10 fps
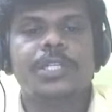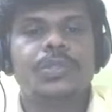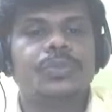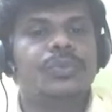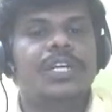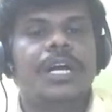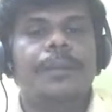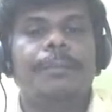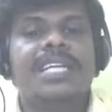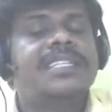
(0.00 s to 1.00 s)
2,
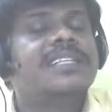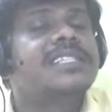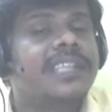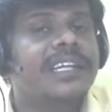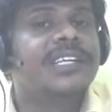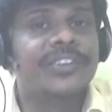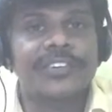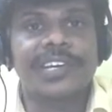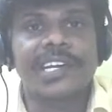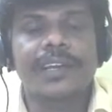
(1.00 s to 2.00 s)
muscles in
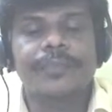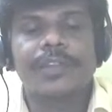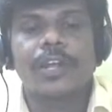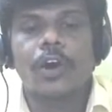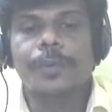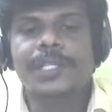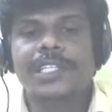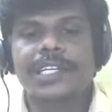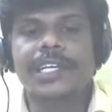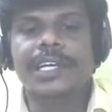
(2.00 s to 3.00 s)
kidney, option
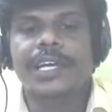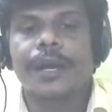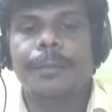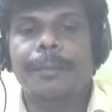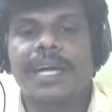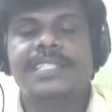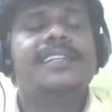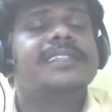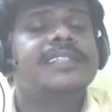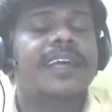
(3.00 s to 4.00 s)
3,
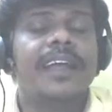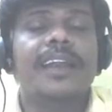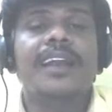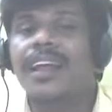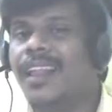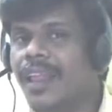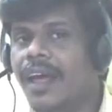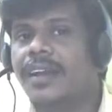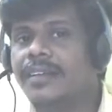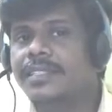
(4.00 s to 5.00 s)
muscles in
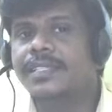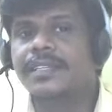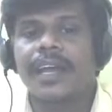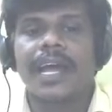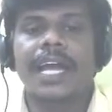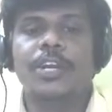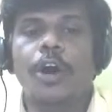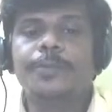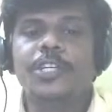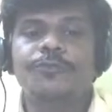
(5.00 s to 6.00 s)
lungs, and
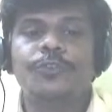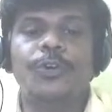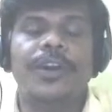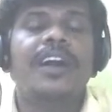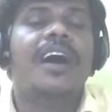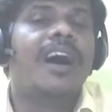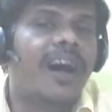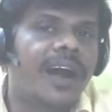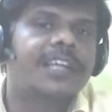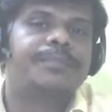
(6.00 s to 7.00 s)
option 4,
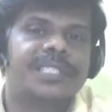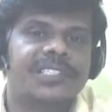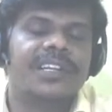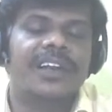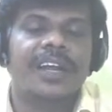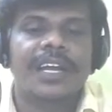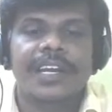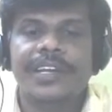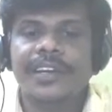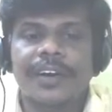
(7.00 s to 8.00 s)
heart muscle.
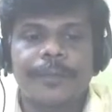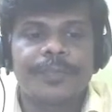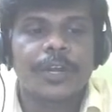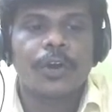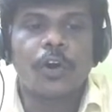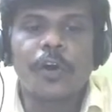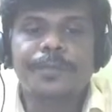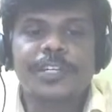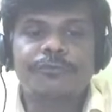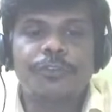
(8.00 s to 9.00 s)
Here
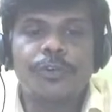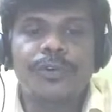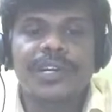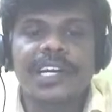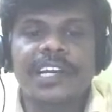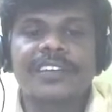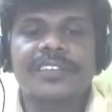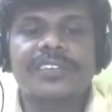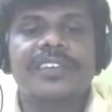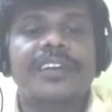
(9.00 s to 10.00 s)
option 4
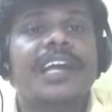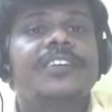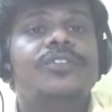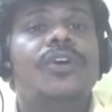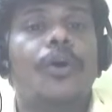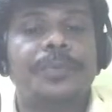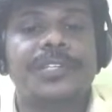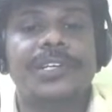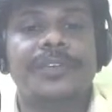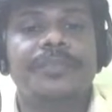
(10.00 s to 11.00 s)
is the right option.
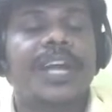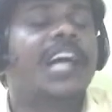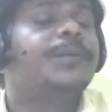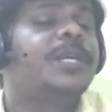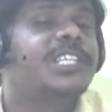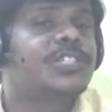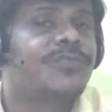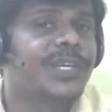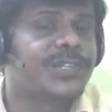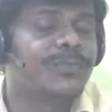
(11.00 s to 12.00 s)
I repeat this
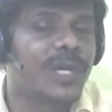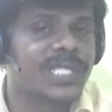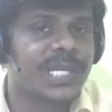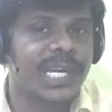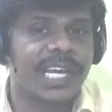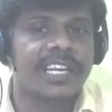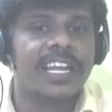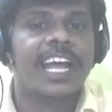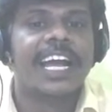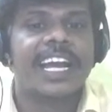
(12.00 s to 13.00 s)
question once again.
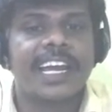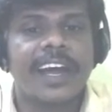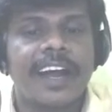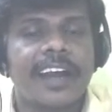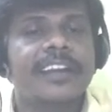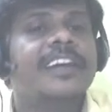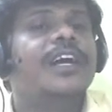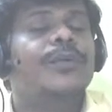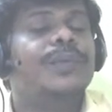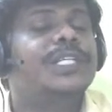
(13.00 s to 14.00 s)
CAD,
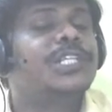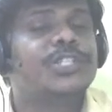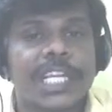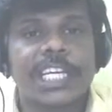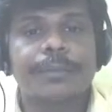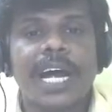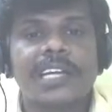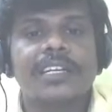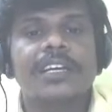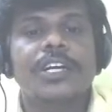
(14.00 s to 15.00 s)
which is nothing but
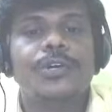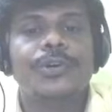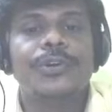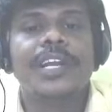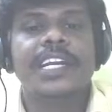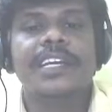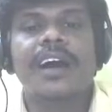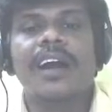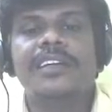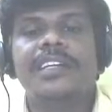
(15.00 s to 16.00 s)
coronary
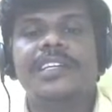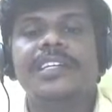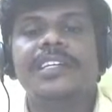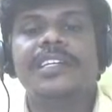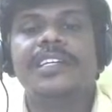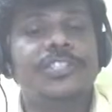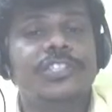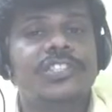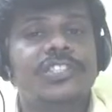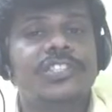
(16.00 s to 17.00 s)
artery
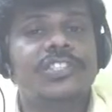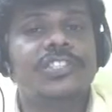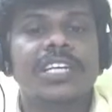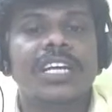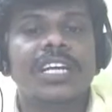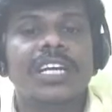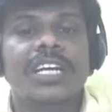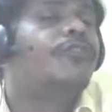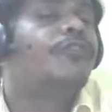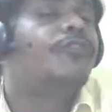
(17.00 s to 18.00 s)
disease, often
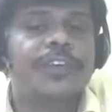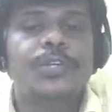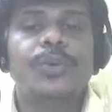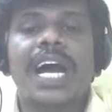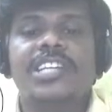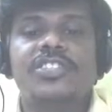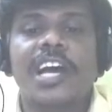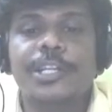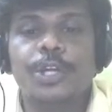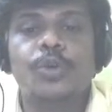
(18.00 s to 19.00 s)
referred to as
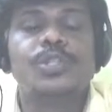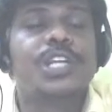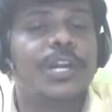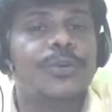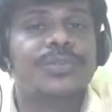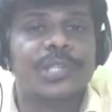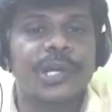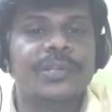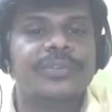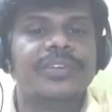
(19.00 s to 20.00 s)

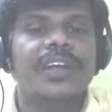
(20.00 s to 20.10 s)
atherosclerosis,